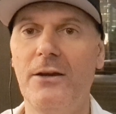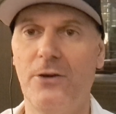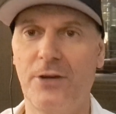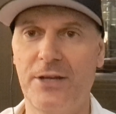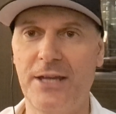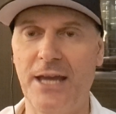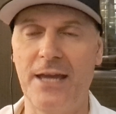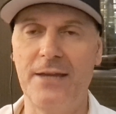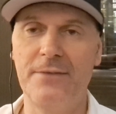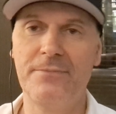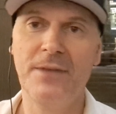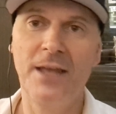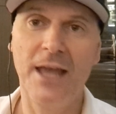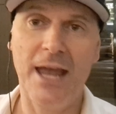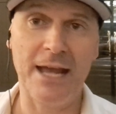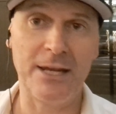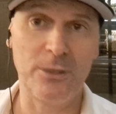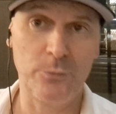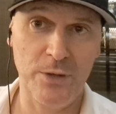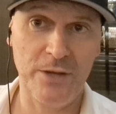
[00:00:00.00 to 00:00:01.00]
Okay,
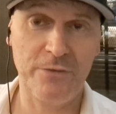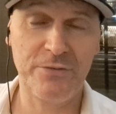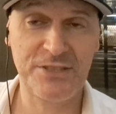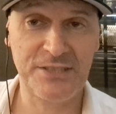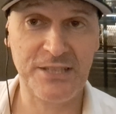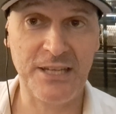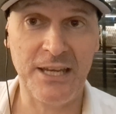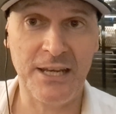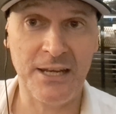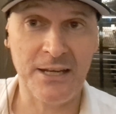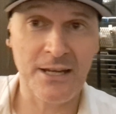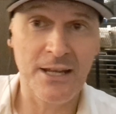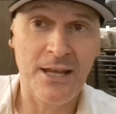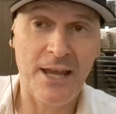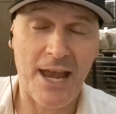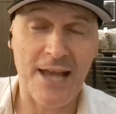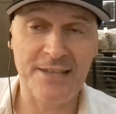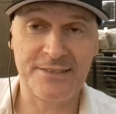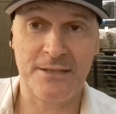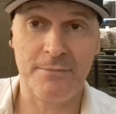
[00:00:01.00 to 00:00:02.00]
and we've seen,
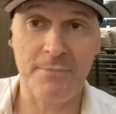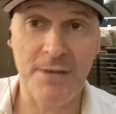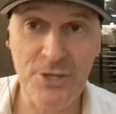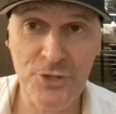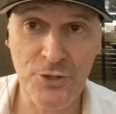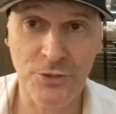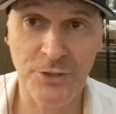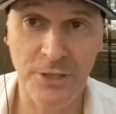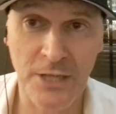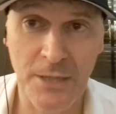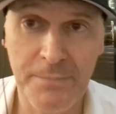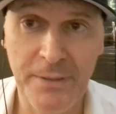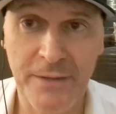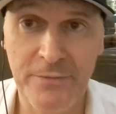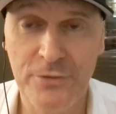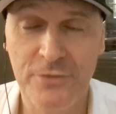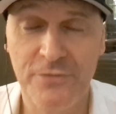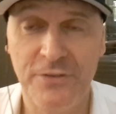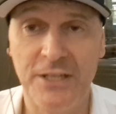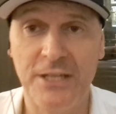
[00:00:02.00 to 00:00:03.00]
as I mentioned in the
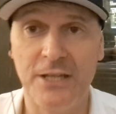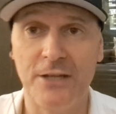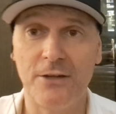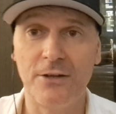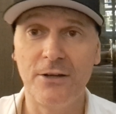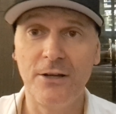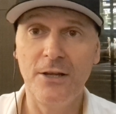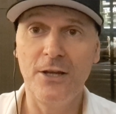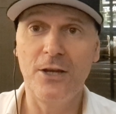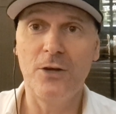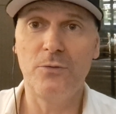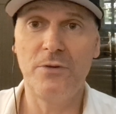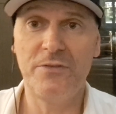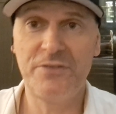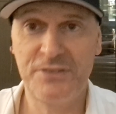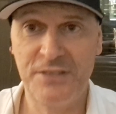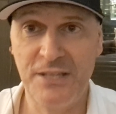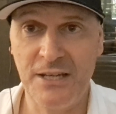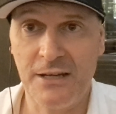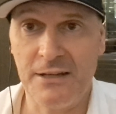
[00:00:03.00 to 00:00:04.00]
previous video,
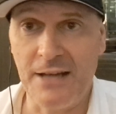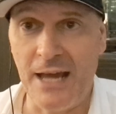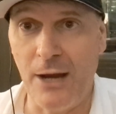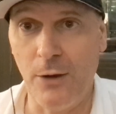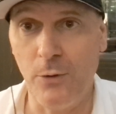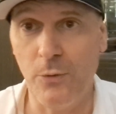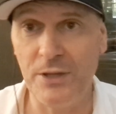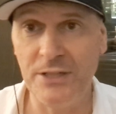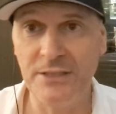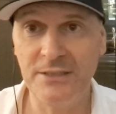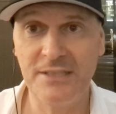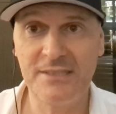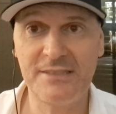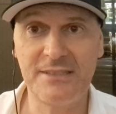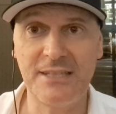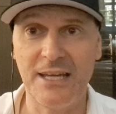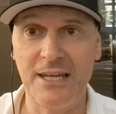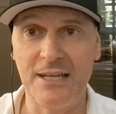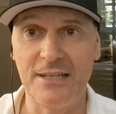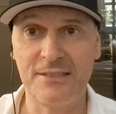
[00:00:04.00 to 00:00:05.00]
we've seen now in these
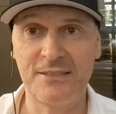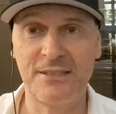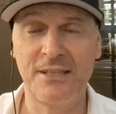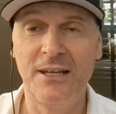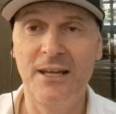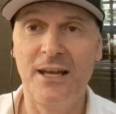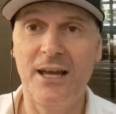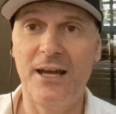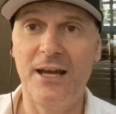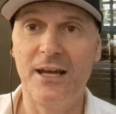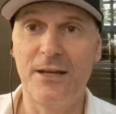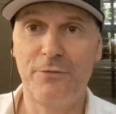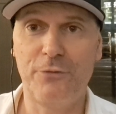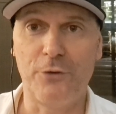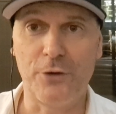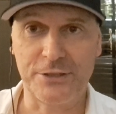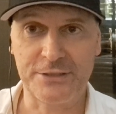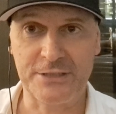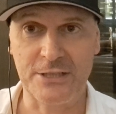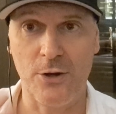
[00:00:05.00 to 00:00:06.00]
days
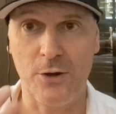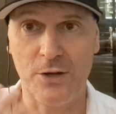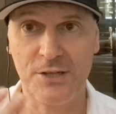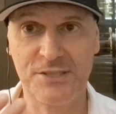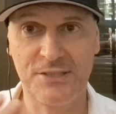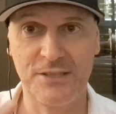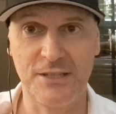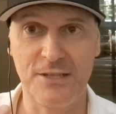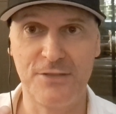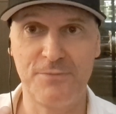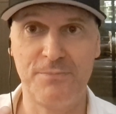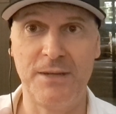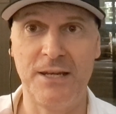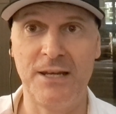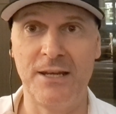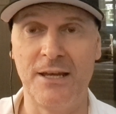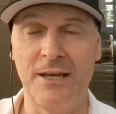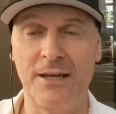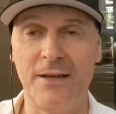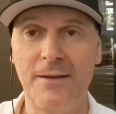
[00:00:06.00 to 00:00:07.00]
Fort Knox has
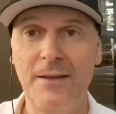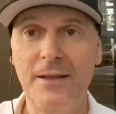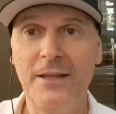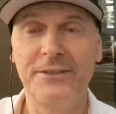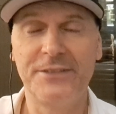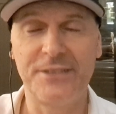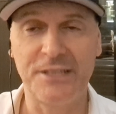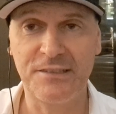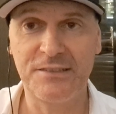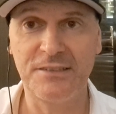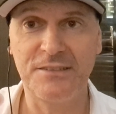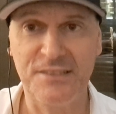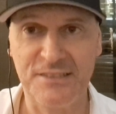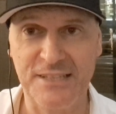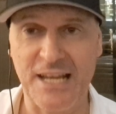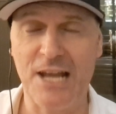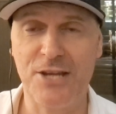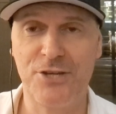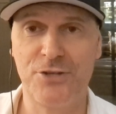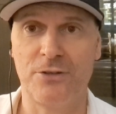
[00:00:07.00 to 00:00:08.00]
been, there is a
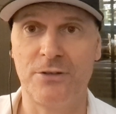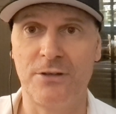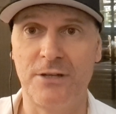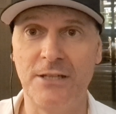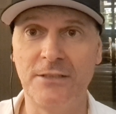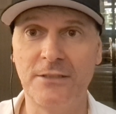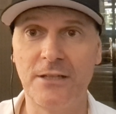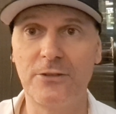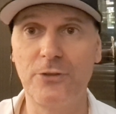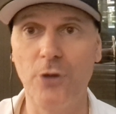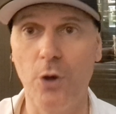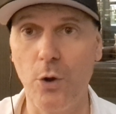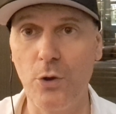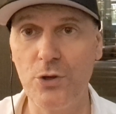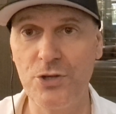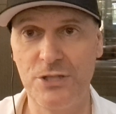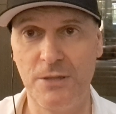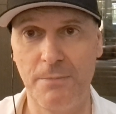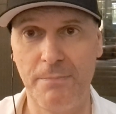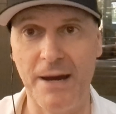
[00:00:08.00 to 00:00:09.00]
discussion in the
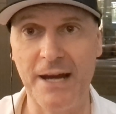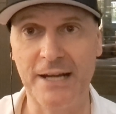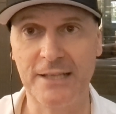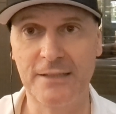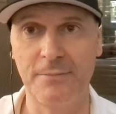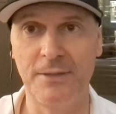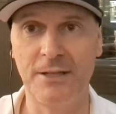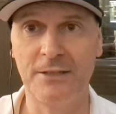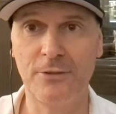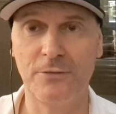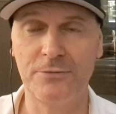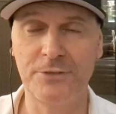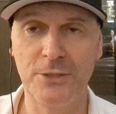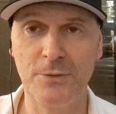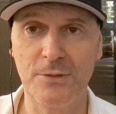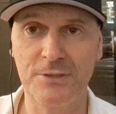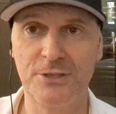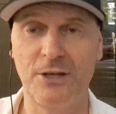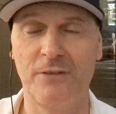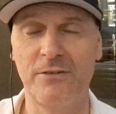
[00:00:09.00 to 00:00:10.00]
Doge department of
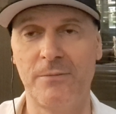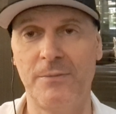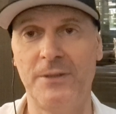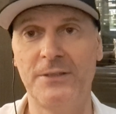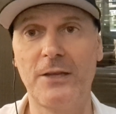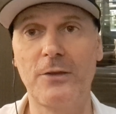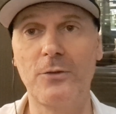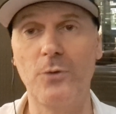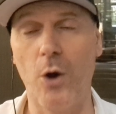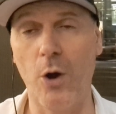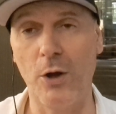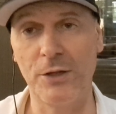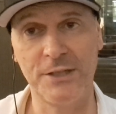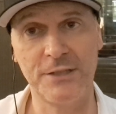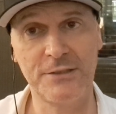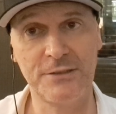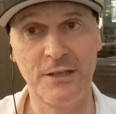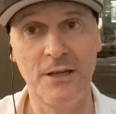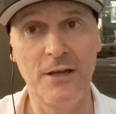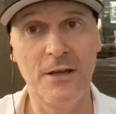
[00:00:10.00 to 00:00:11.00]
the US government to
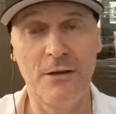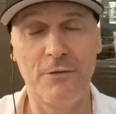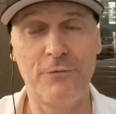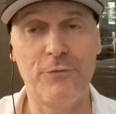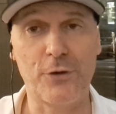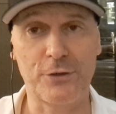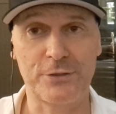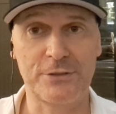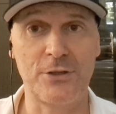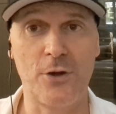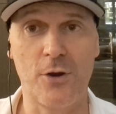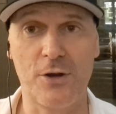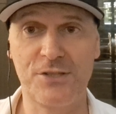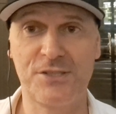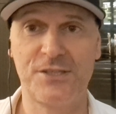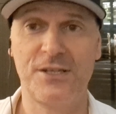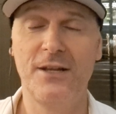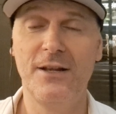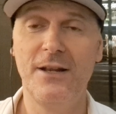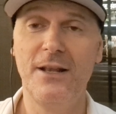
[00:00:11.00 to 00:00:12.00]
audit Fort
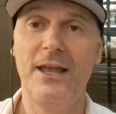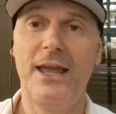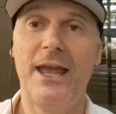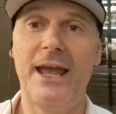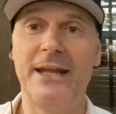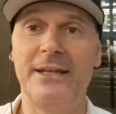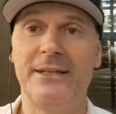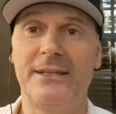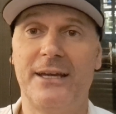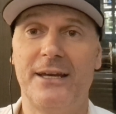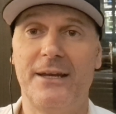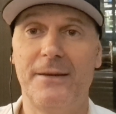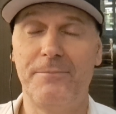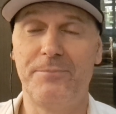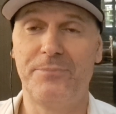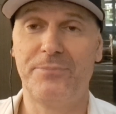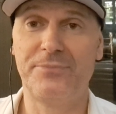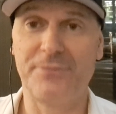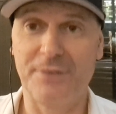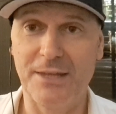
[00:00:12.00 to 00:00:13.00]
Knox, and
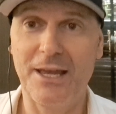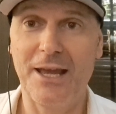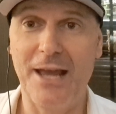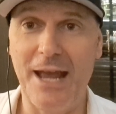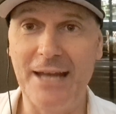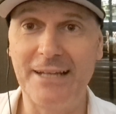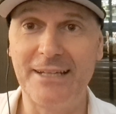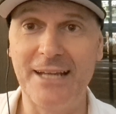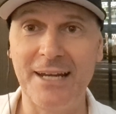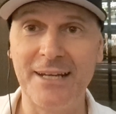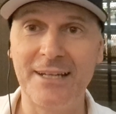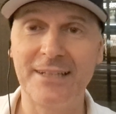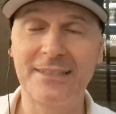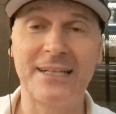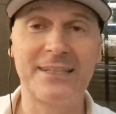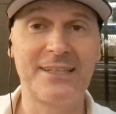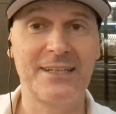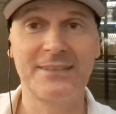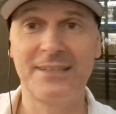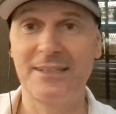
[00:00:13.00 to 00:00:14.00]
then
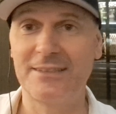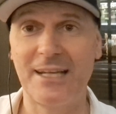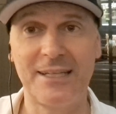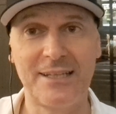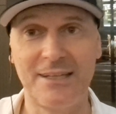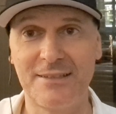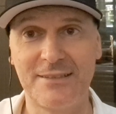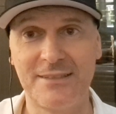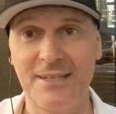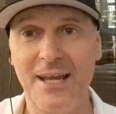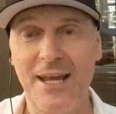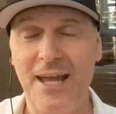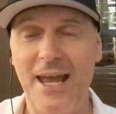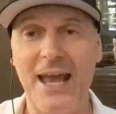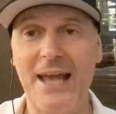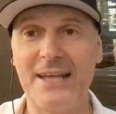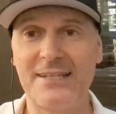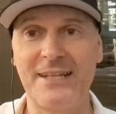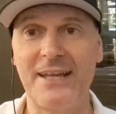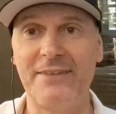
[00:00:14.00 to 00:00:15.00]
that
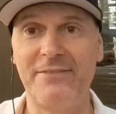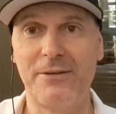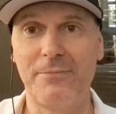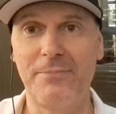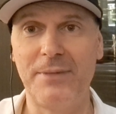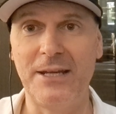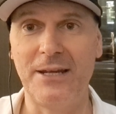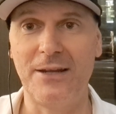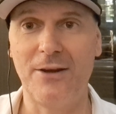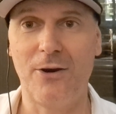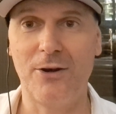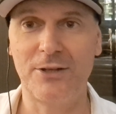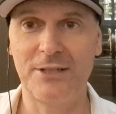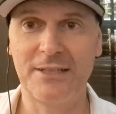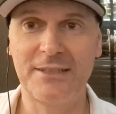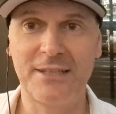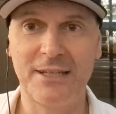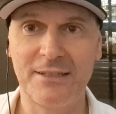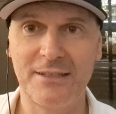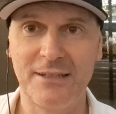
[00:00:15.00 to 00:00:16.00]
has never been
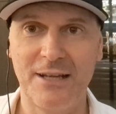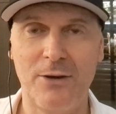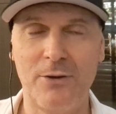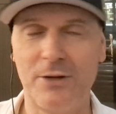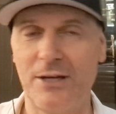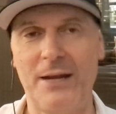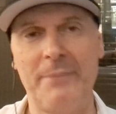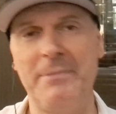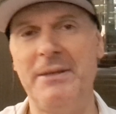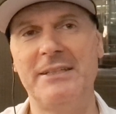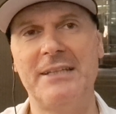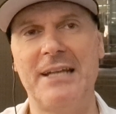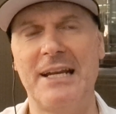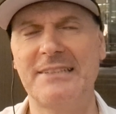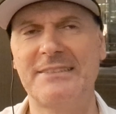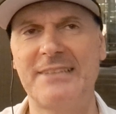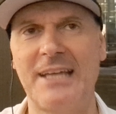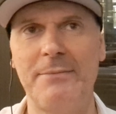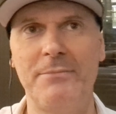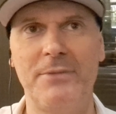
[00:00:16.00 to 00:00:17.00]
audited, or I mean the
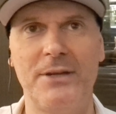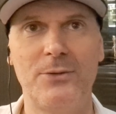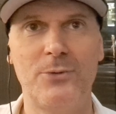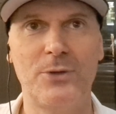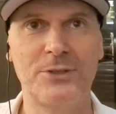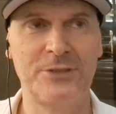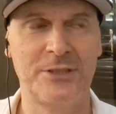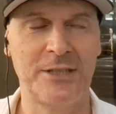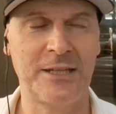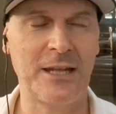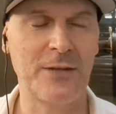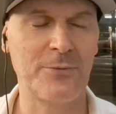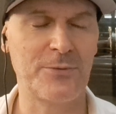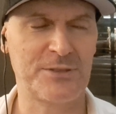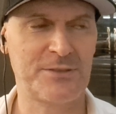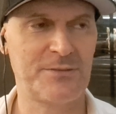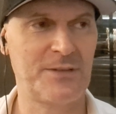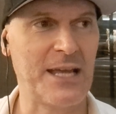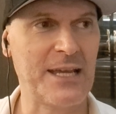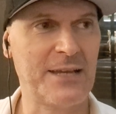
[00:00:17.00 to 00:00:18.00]
last time it was audited
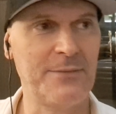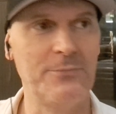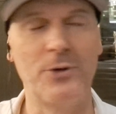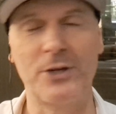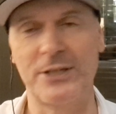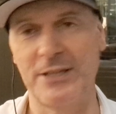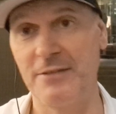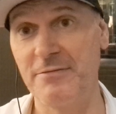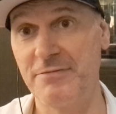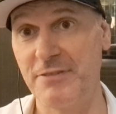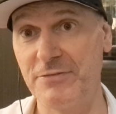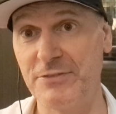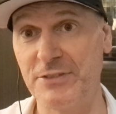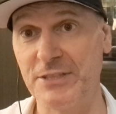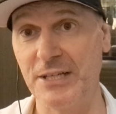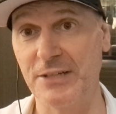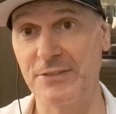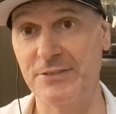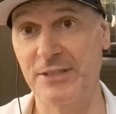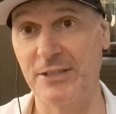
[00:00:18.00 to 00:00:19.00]
was like more than
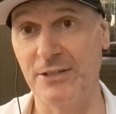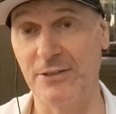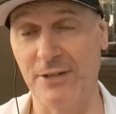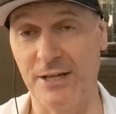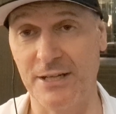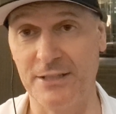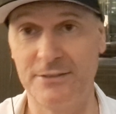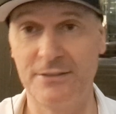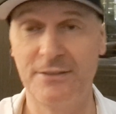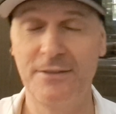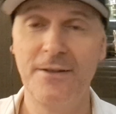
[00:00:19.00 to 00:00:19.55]
50 years ago, right?